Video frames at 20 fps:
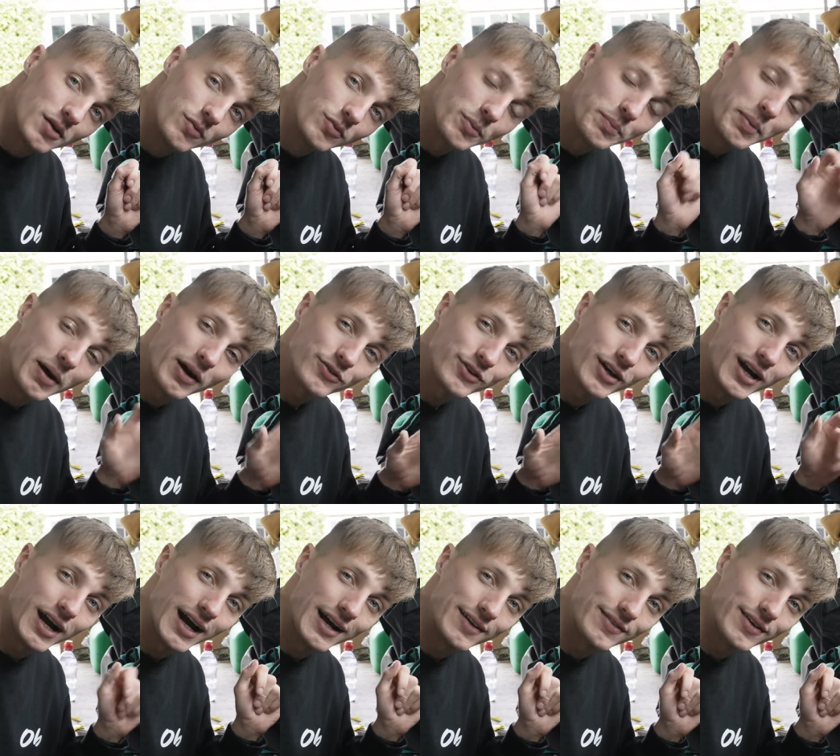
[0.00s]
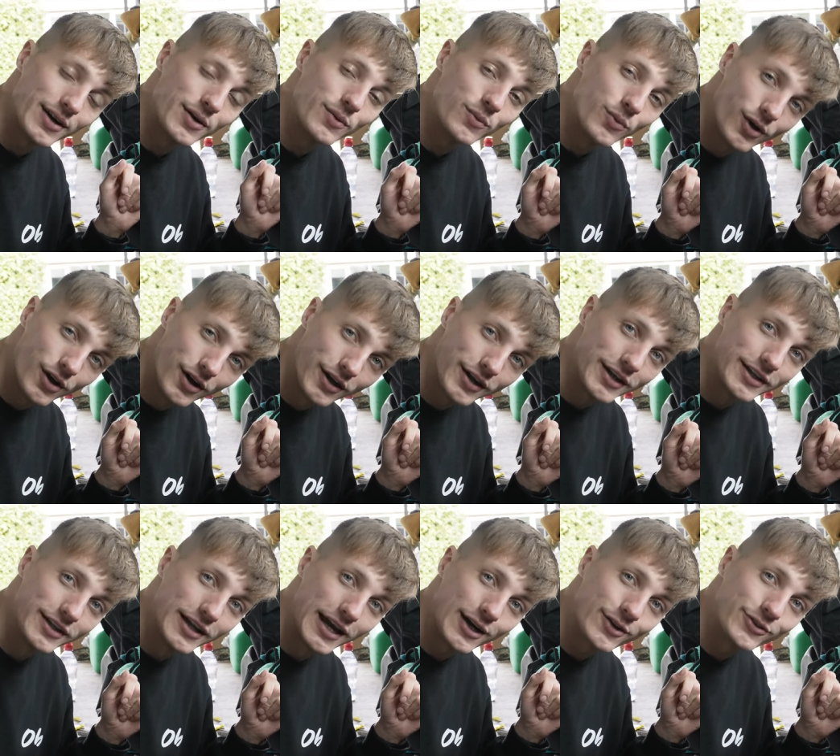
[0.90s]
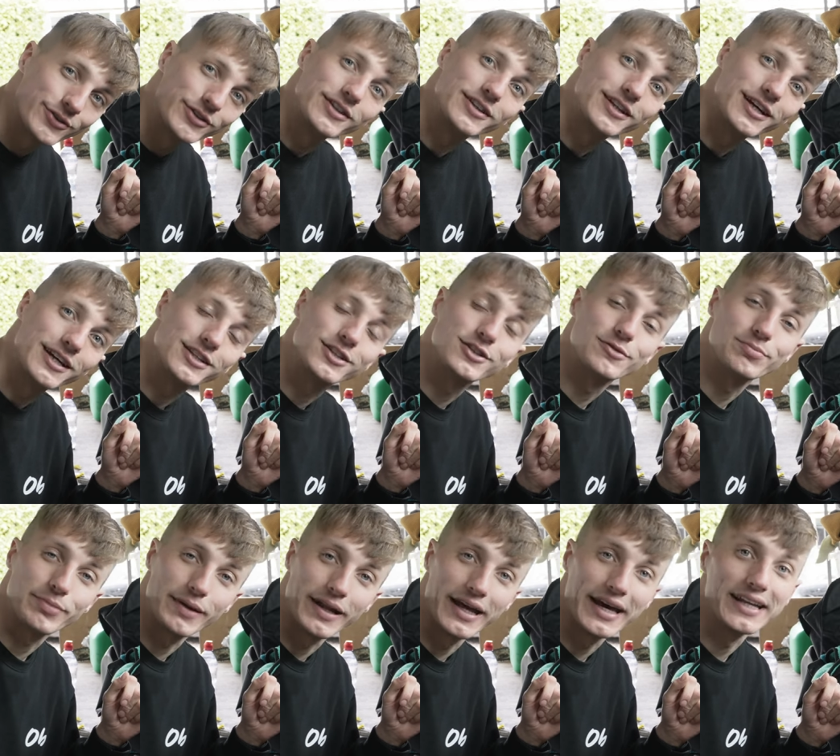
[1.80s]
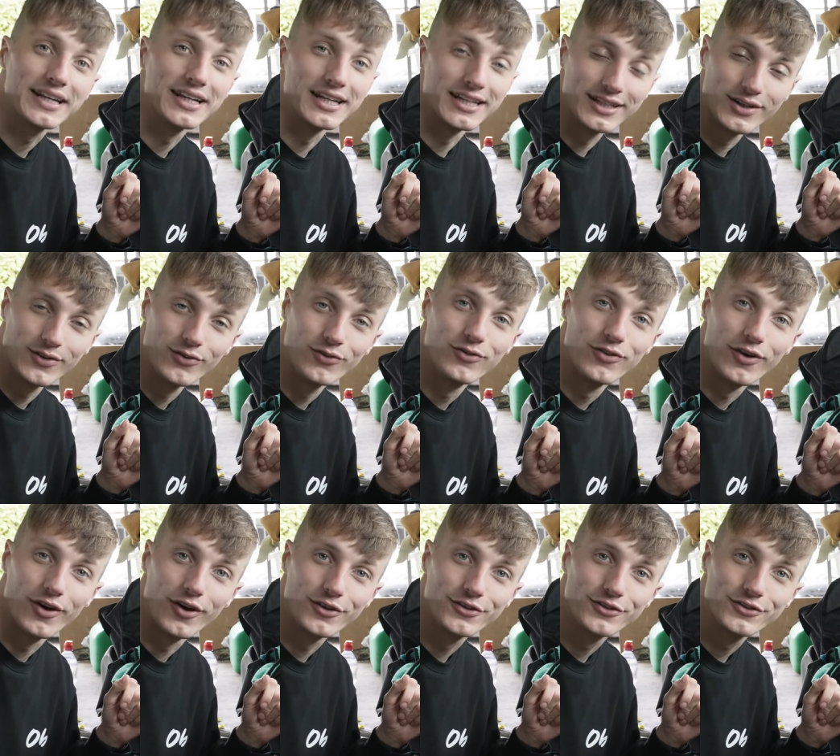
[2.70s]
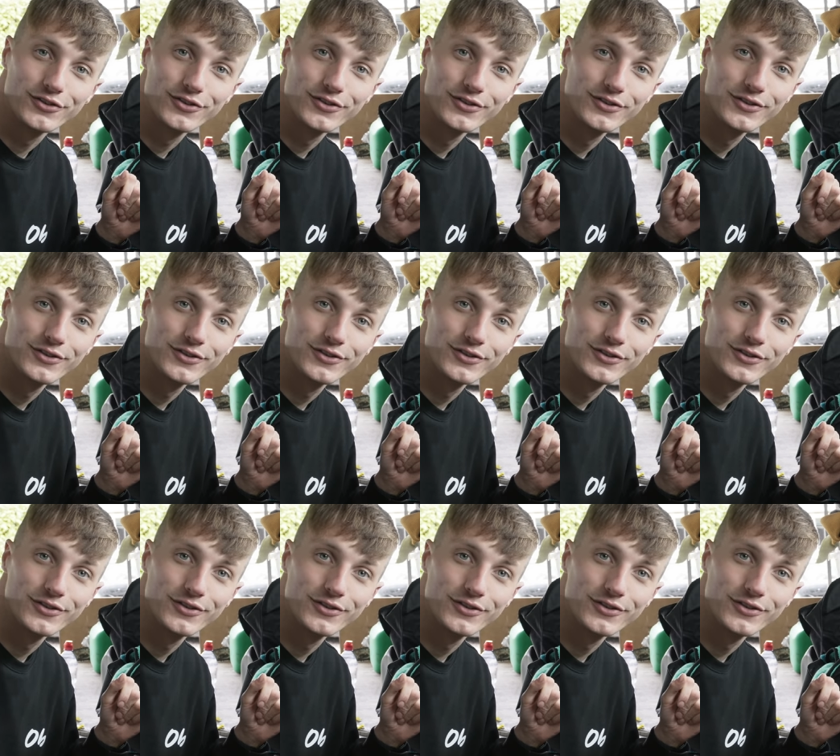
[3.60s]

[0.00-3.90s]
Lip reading: we're about to have a working LCD display in our little Fox.